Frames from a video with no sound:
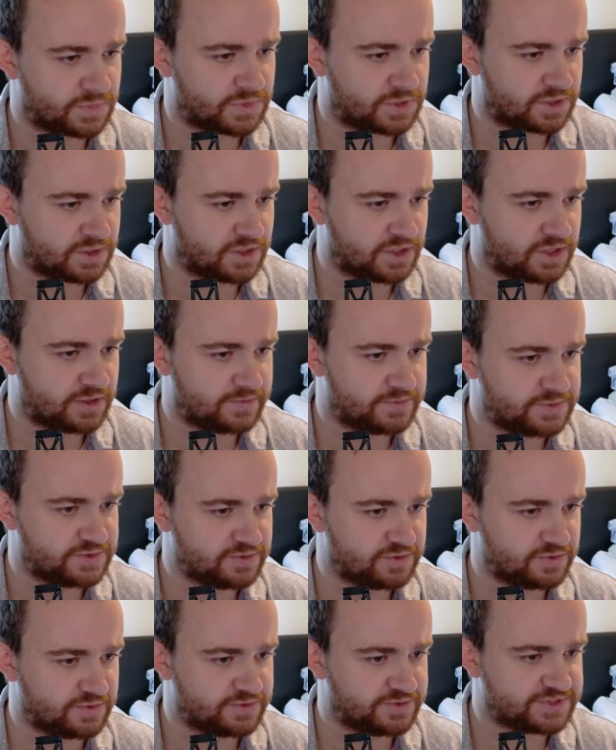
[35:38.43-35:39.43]

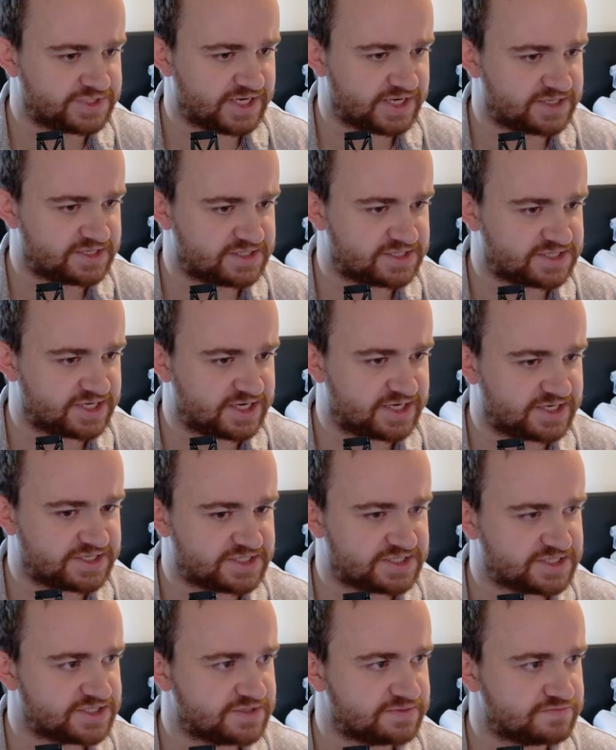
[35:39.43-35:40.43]
Do I want to attack this
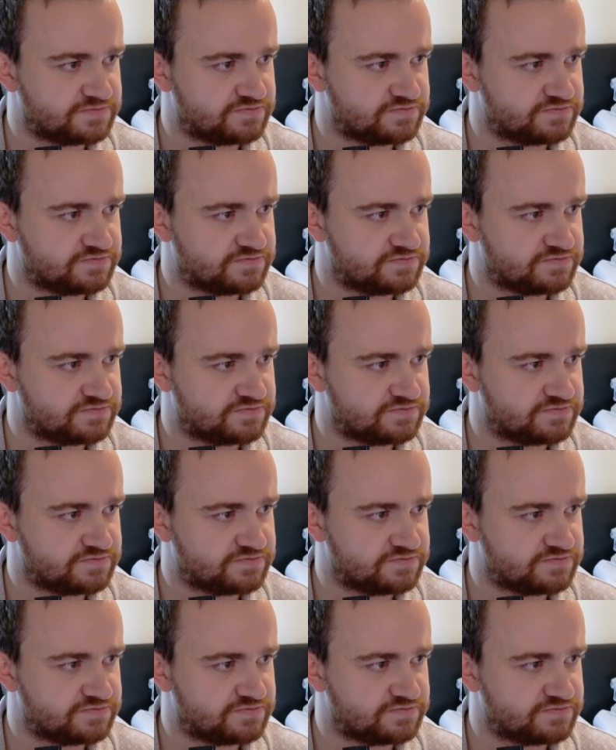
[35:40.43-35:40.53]
ace?